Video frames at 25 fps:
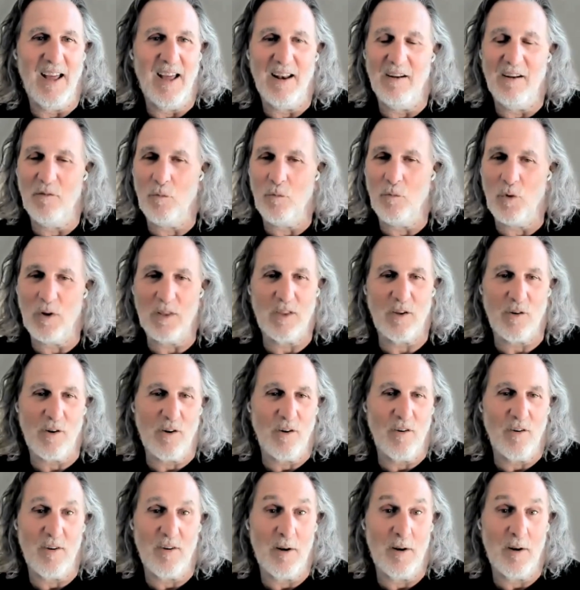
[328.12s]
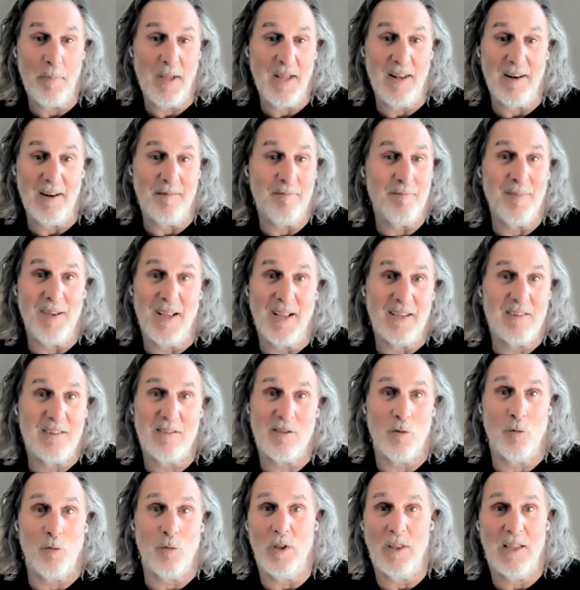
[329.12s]
and what they're going to bid.
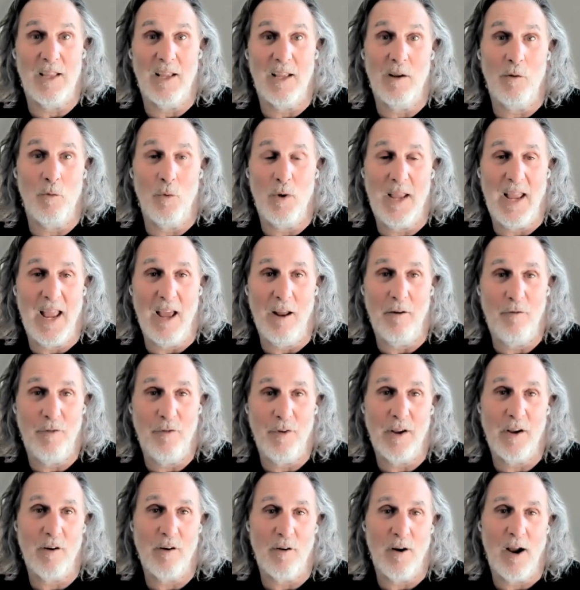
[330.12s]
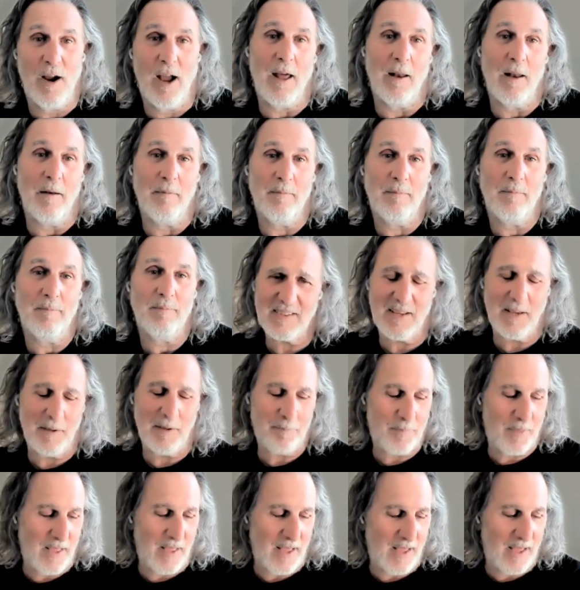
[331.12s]
That's the one thing we can't figure out. Let's
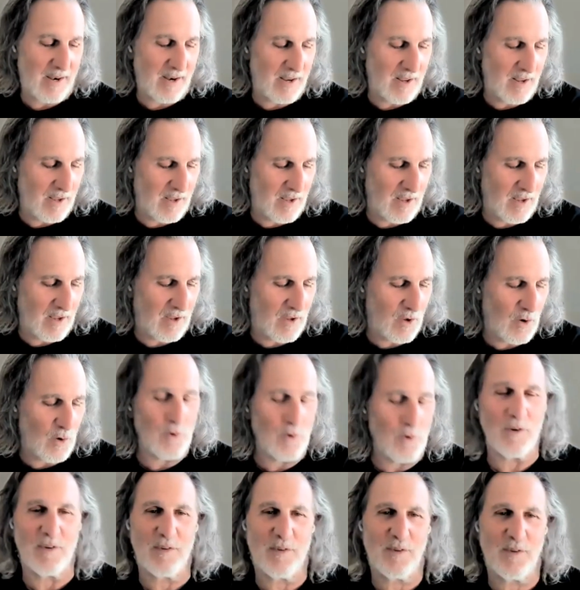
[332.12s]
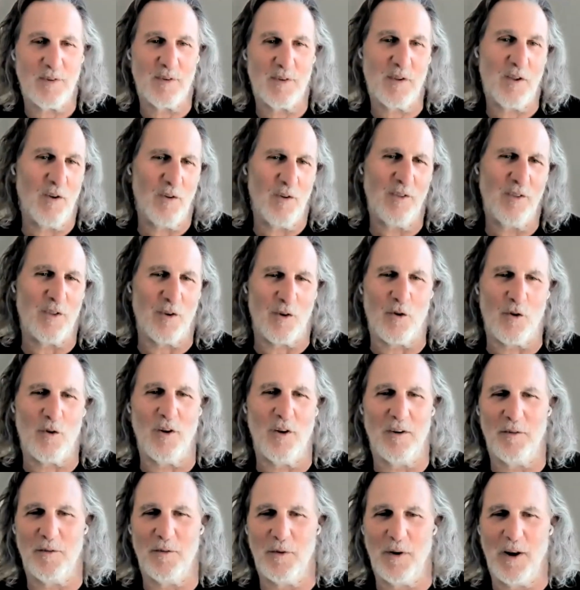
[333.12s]
skip that and go to the,
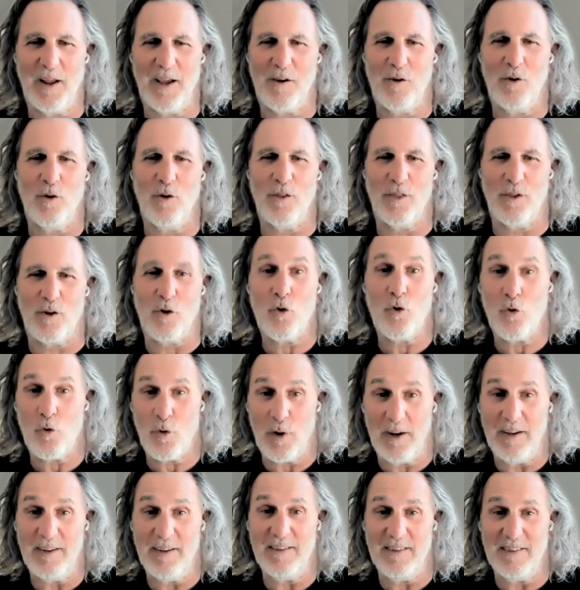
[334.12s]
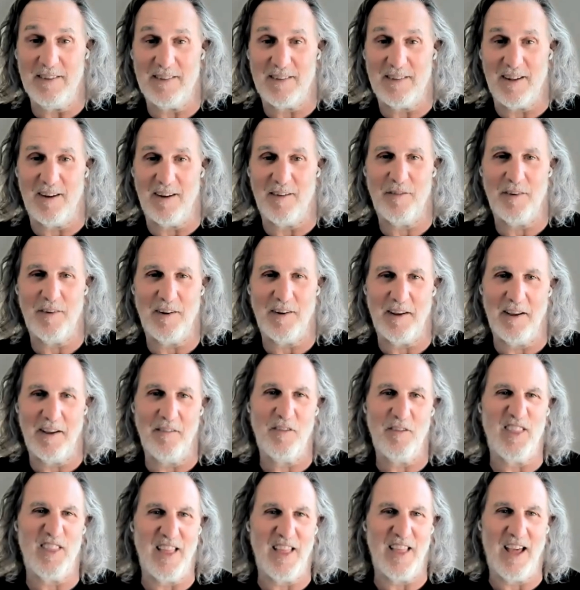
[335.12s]
what I call the crazy stuff. I'll
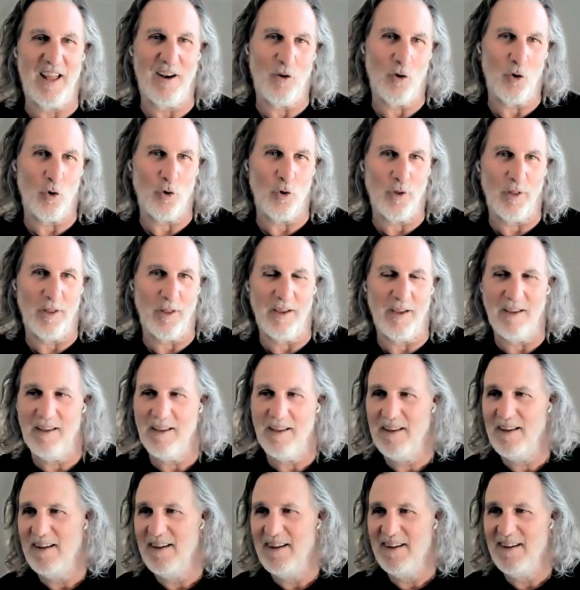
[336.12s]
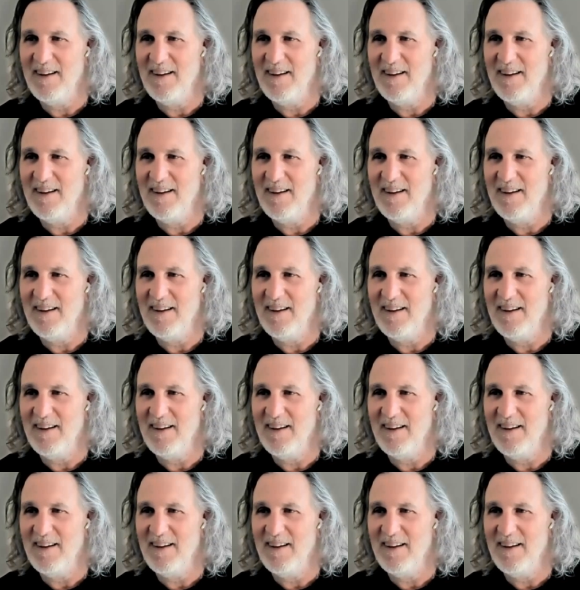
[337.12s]
give you that early.